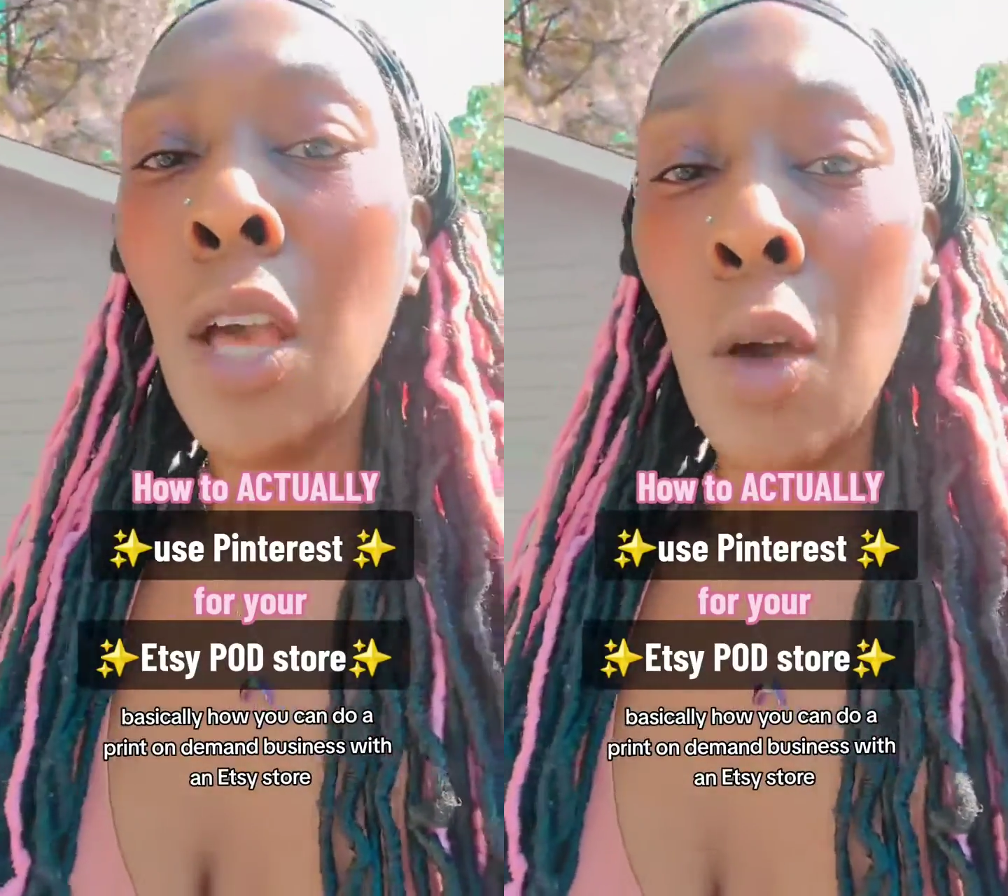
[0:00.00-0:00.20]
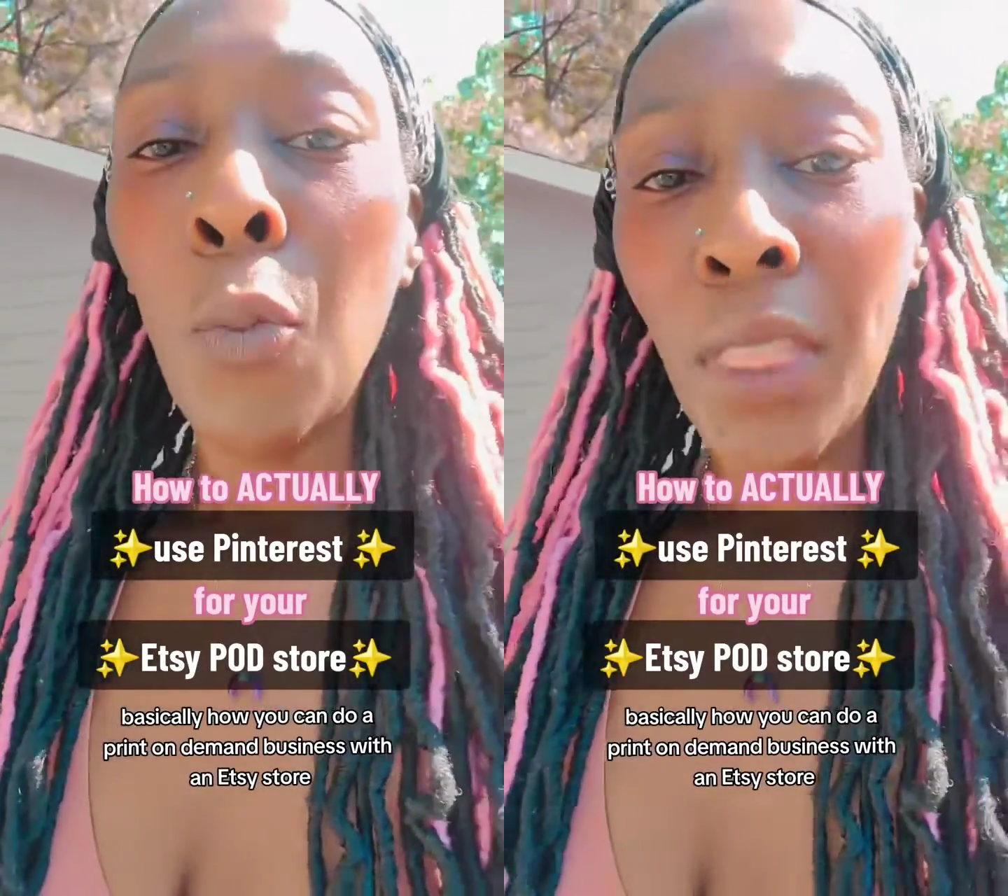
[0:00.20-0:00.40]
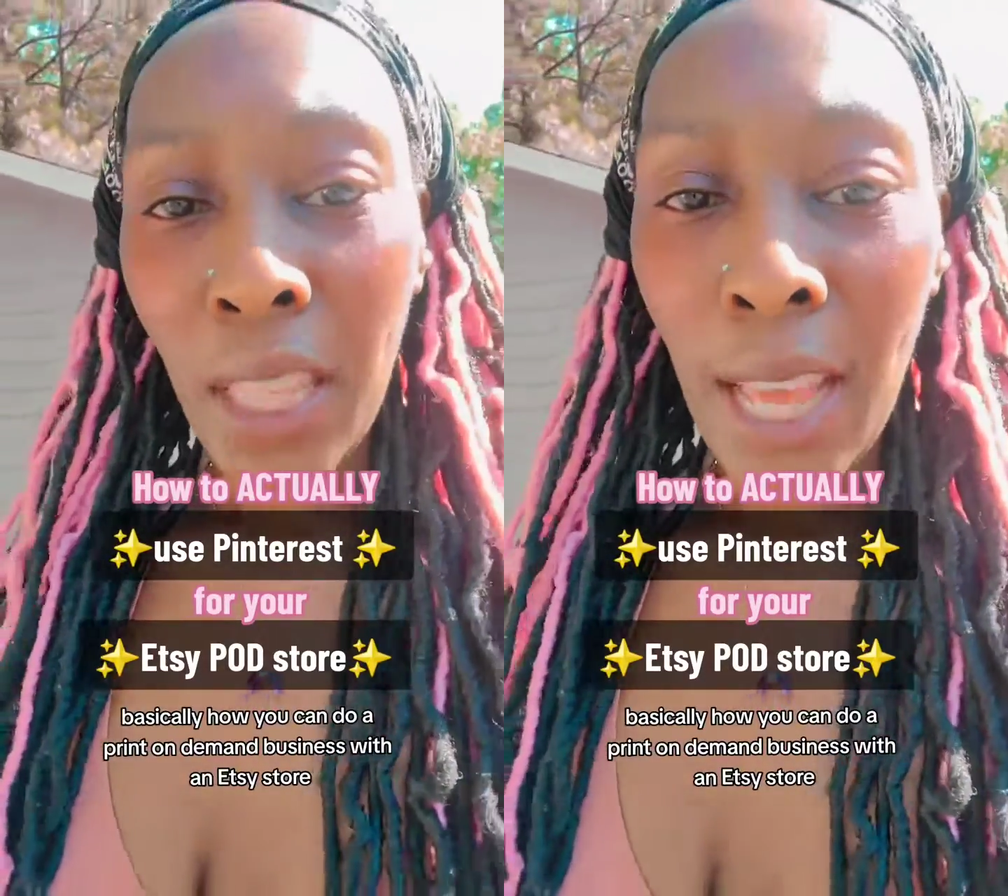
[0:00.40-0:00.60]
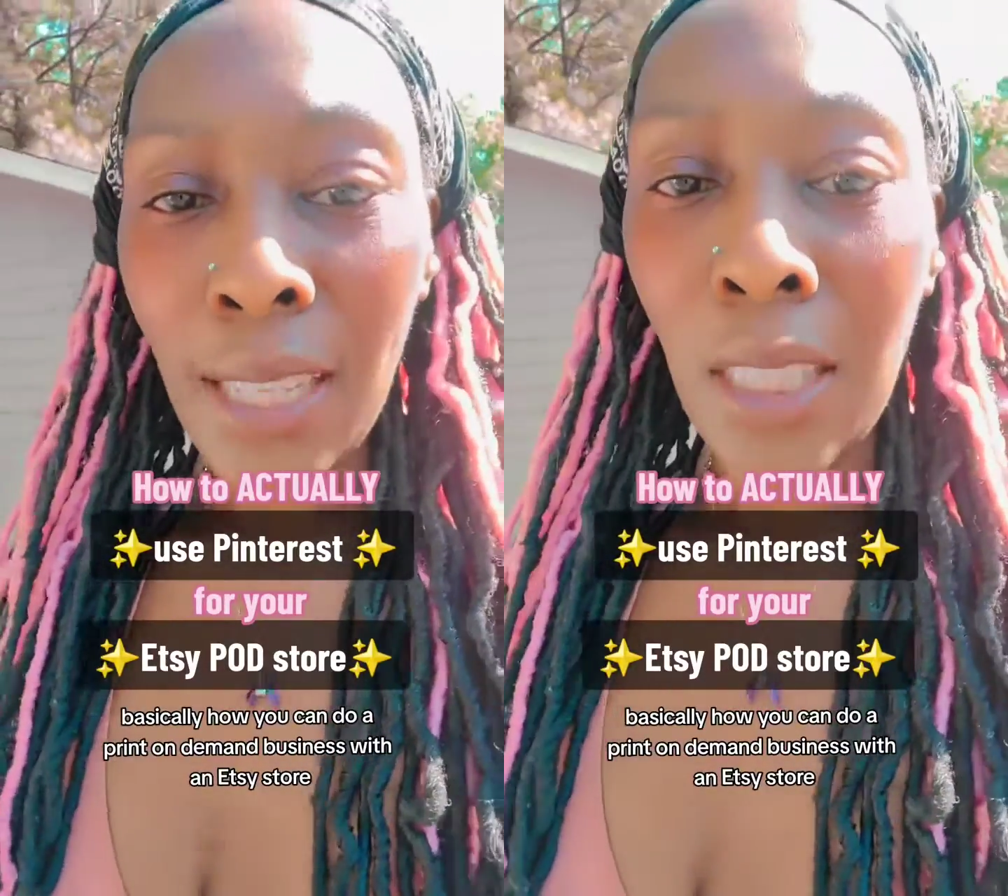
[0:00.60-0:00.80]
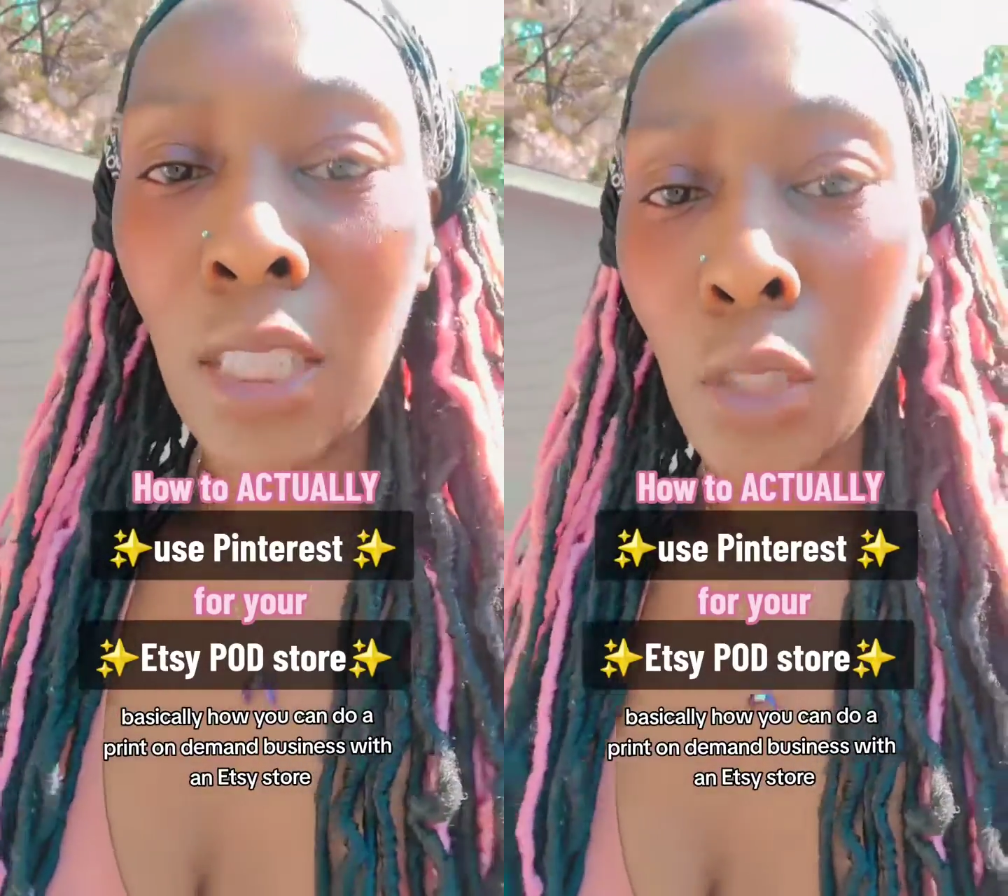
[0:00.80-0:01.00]
with an
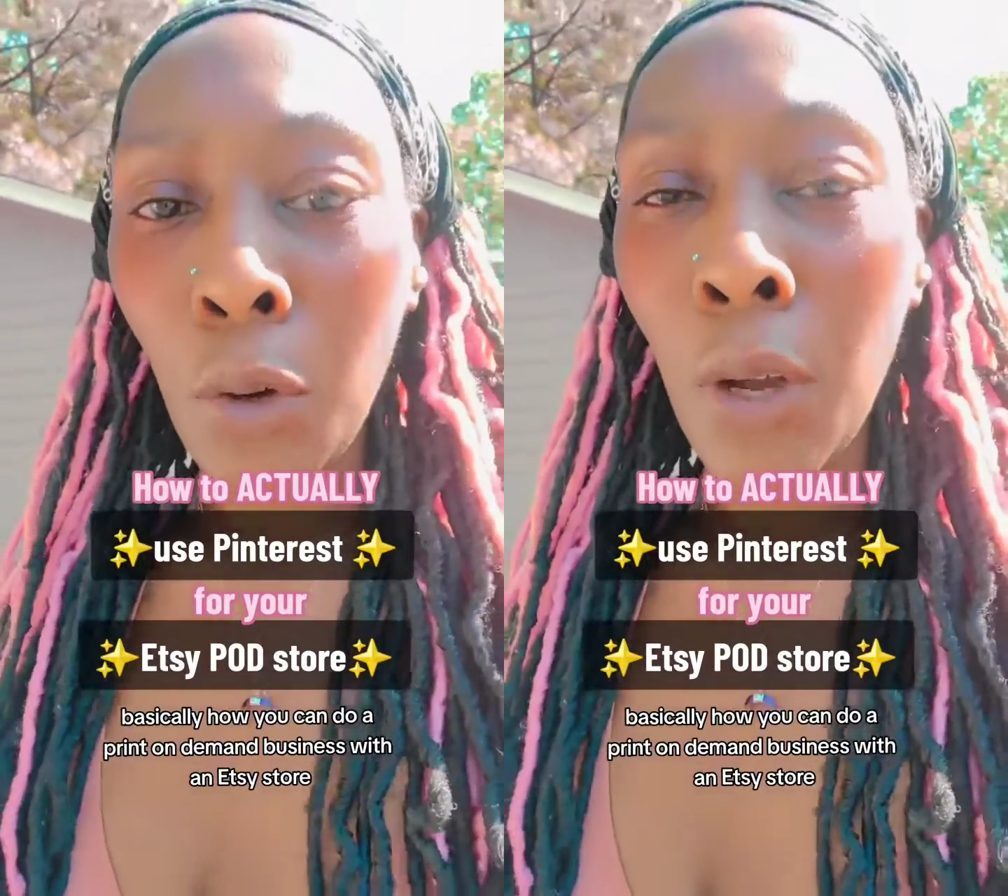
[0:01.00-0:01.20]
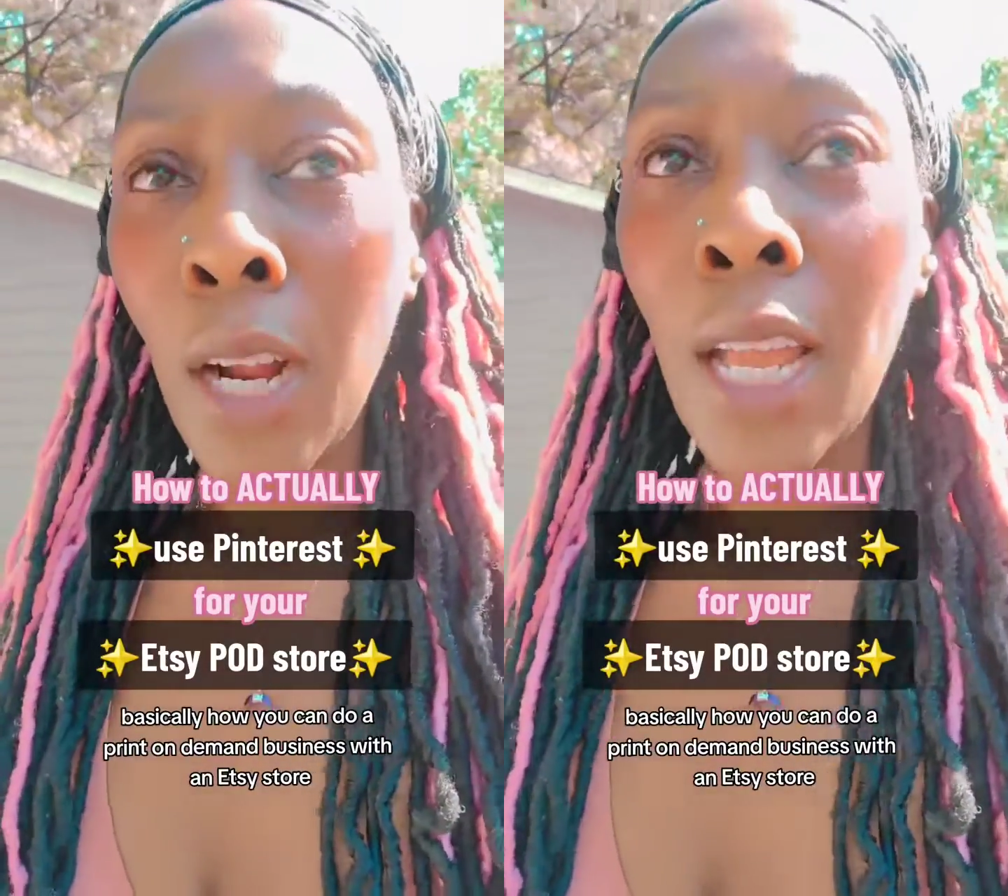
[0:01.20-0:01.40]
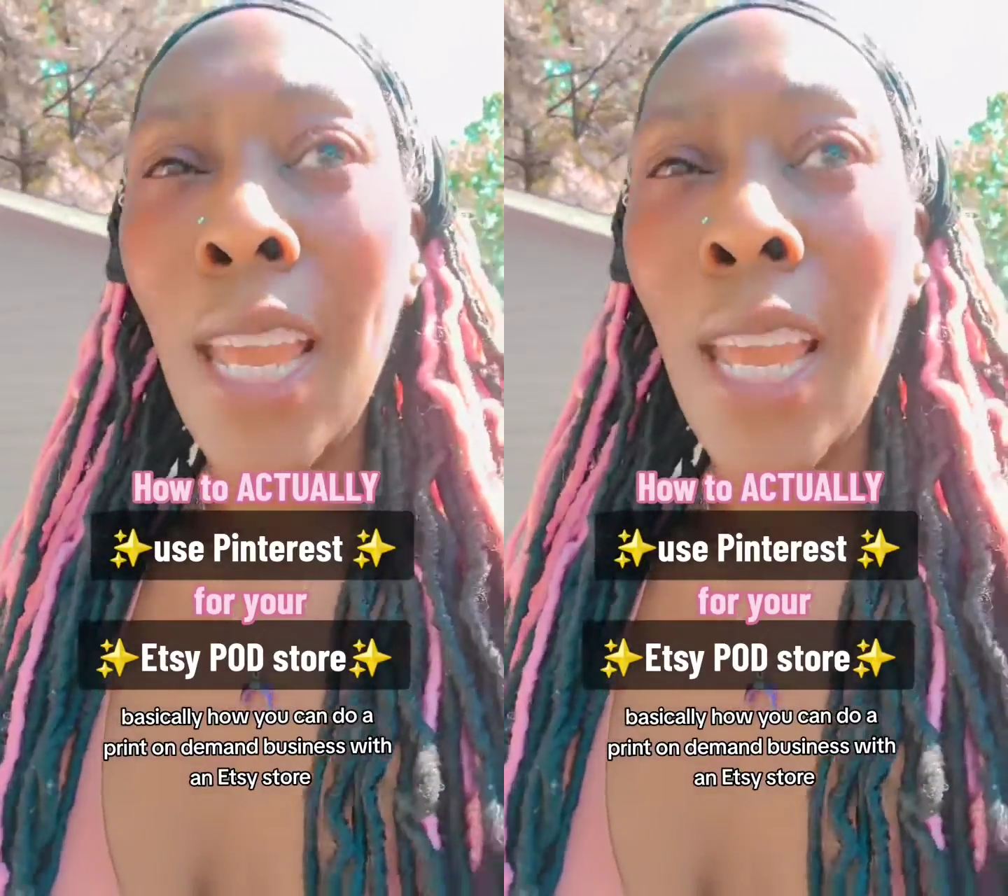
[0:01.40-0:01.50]
Etsy store,